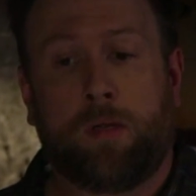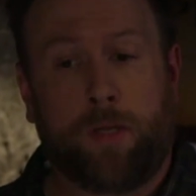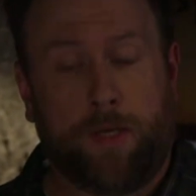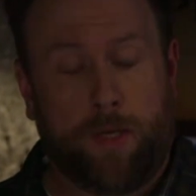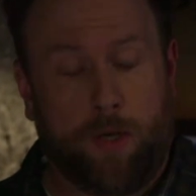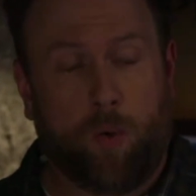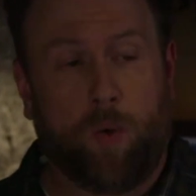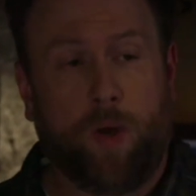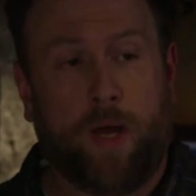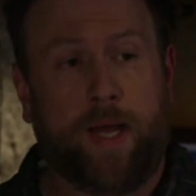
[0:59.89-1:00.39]
You
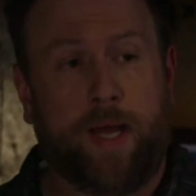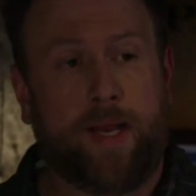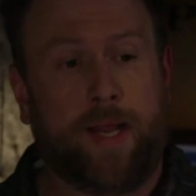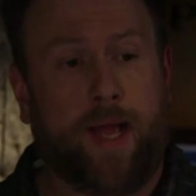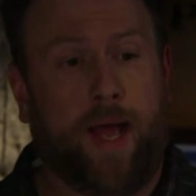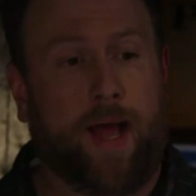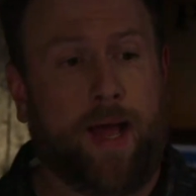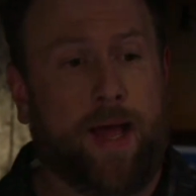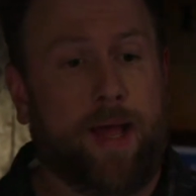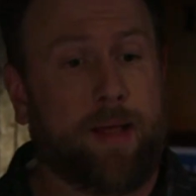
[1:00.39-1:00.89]
know
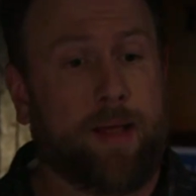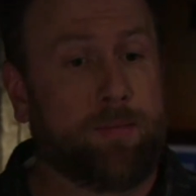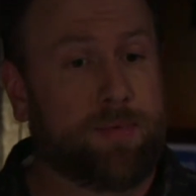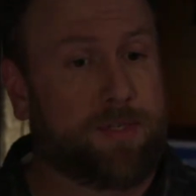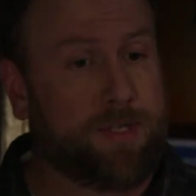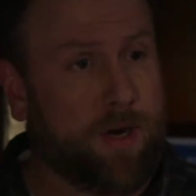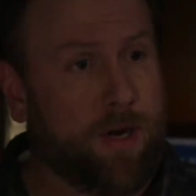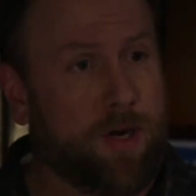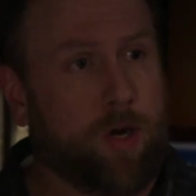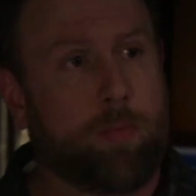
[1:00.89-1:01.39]
what? I am
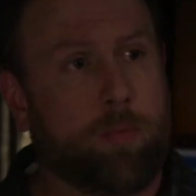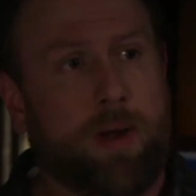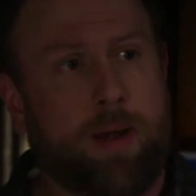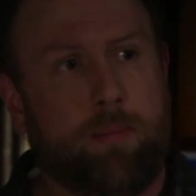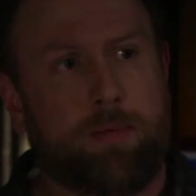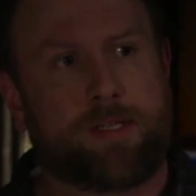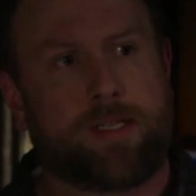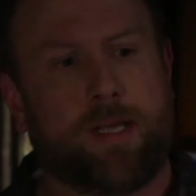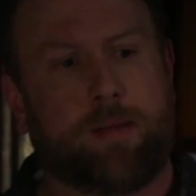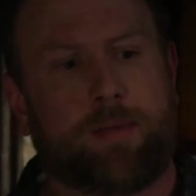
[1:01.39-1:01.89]
starting to
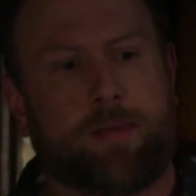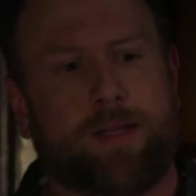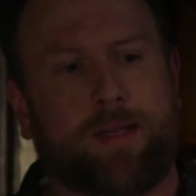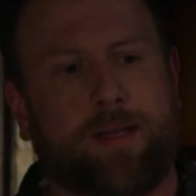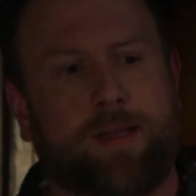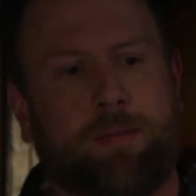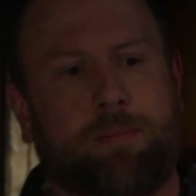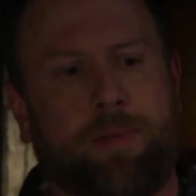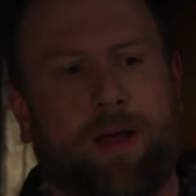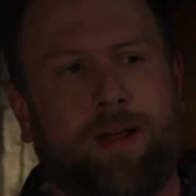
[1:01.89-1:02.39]
remember something
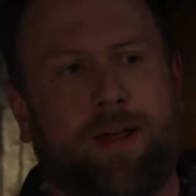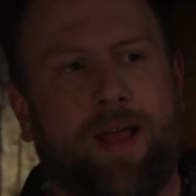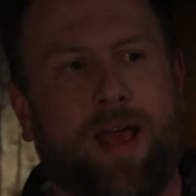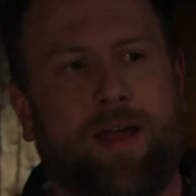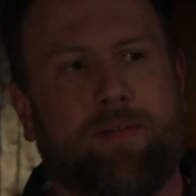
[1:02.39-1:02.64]
about